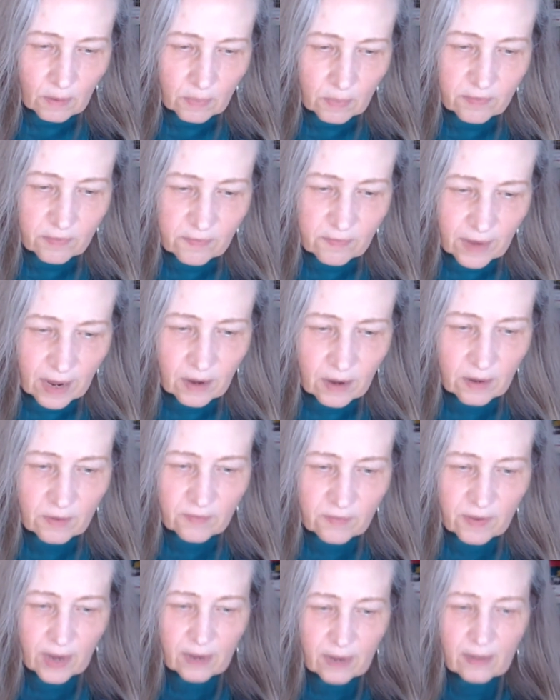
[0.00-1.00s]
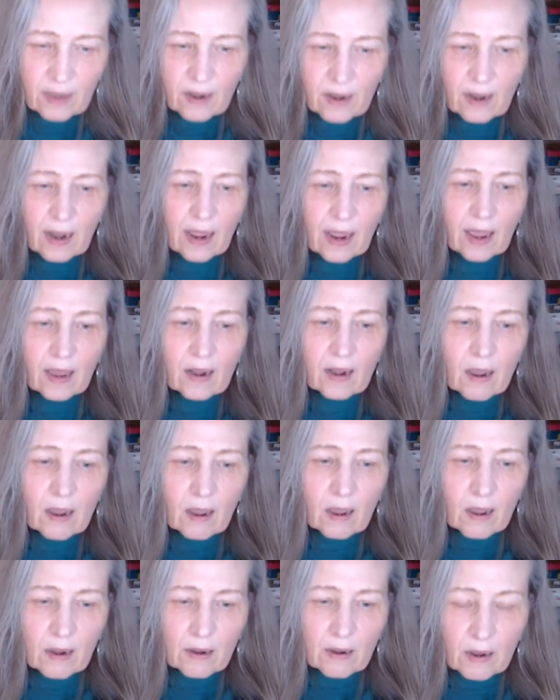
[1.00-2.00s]
profound effect that it had
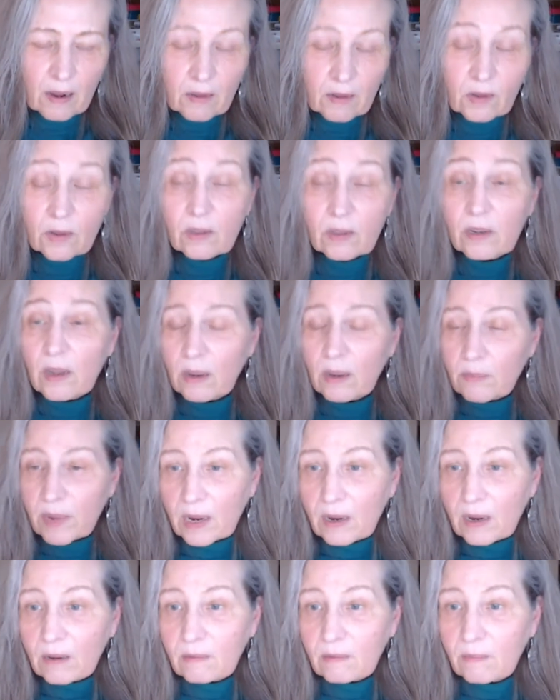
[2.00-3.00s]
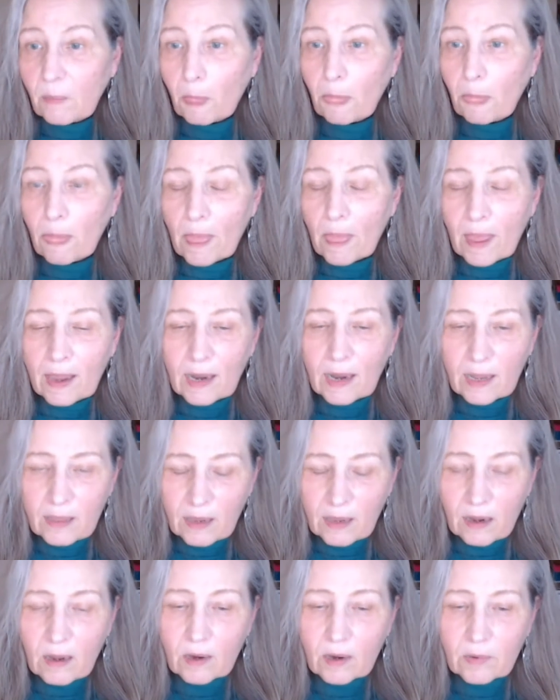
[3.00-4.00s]
certainly on me, and I
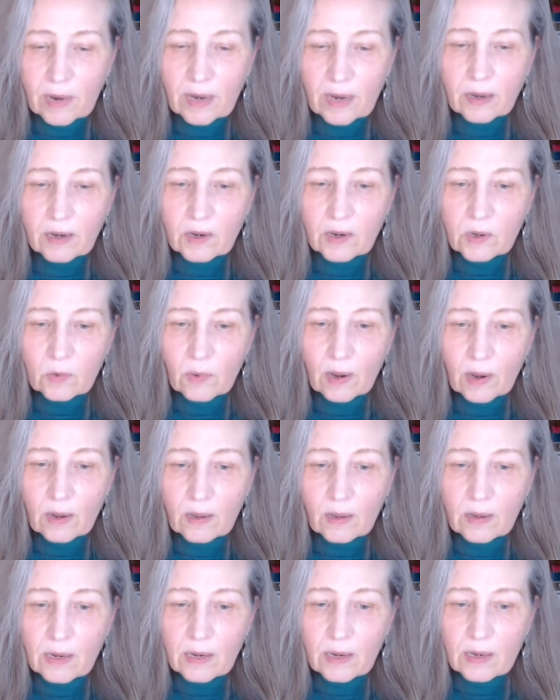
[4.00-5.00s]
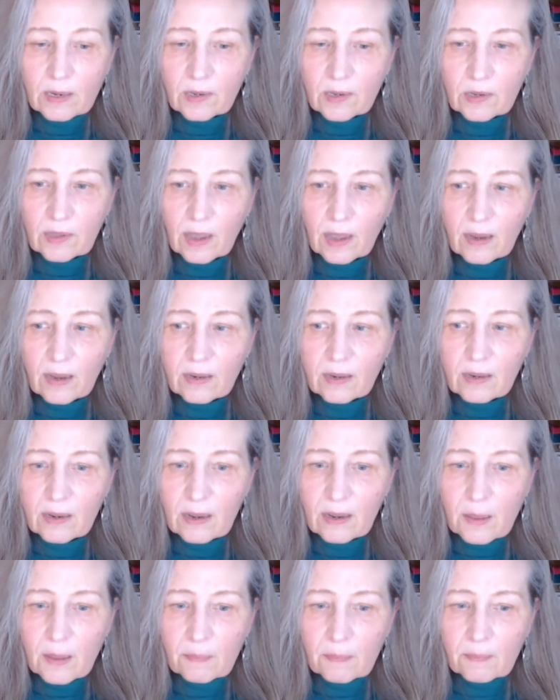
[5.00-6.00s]
think on Randy as well, is that
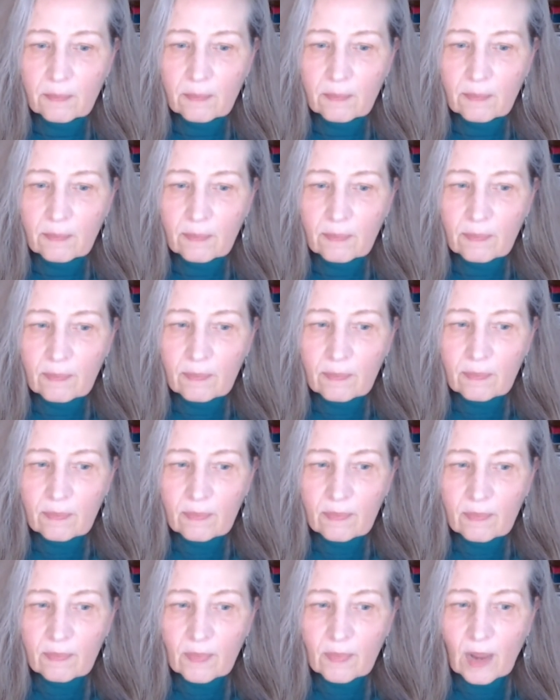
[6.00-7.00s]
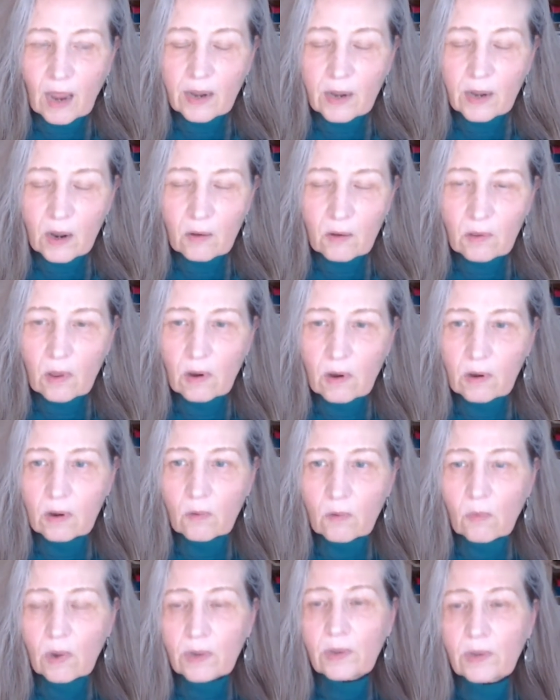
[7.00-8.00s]
I no
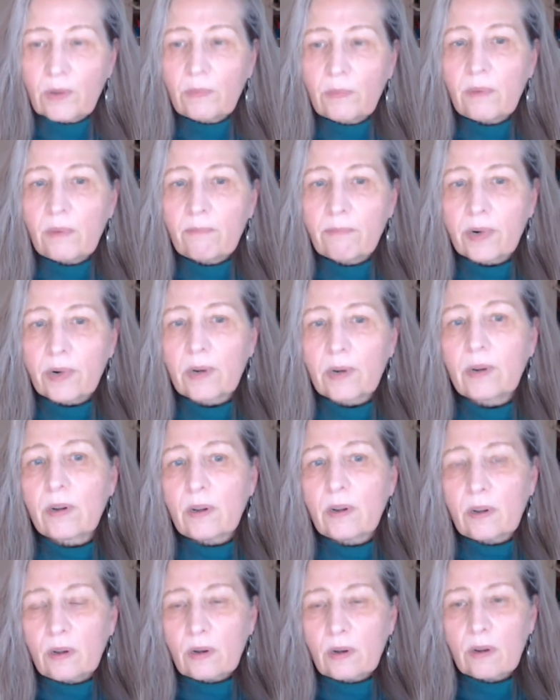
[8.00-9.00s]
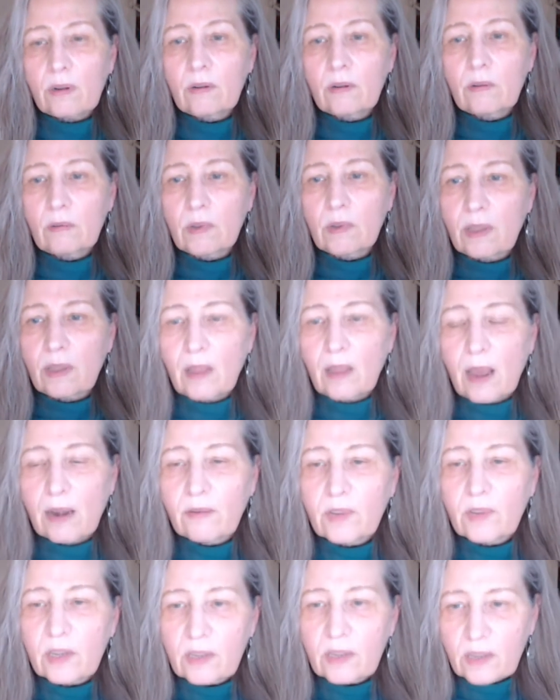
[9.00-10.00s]
longer want to be burdened with a lot
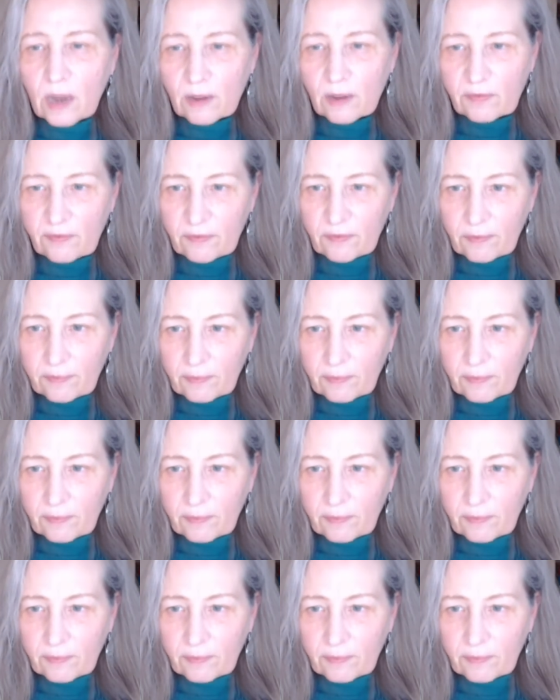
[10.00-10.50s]
of stuff.